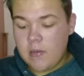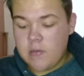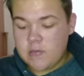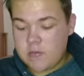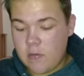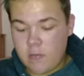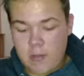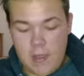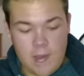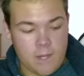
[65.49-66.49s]
So
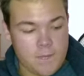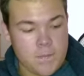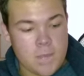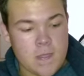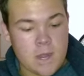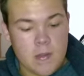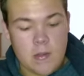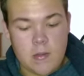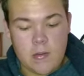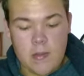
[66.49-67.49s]
yeah.
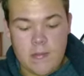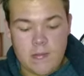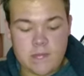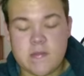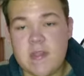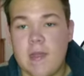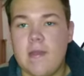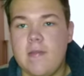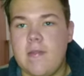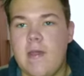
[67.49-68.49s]
And then
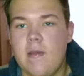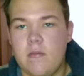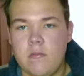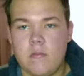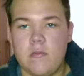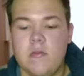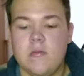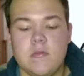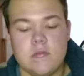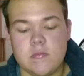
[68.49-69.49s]
second thing,
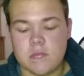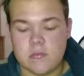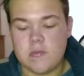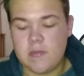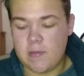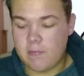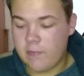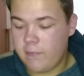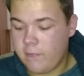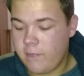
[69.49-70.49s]
stick with
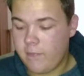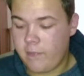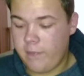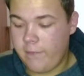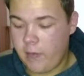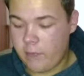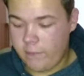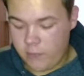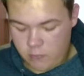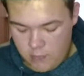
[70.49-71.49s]
the phone
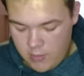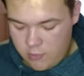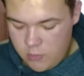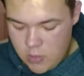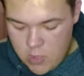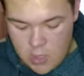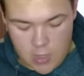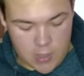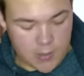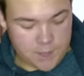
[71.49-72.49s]
for a while.
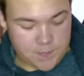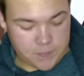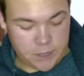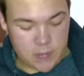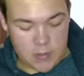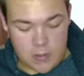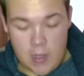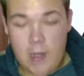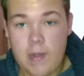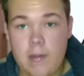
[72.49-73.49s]
Um,
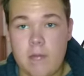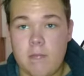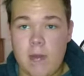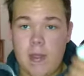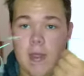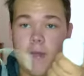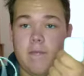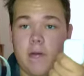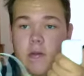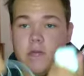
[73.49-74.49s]
I my
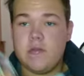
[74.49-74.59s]
headphones.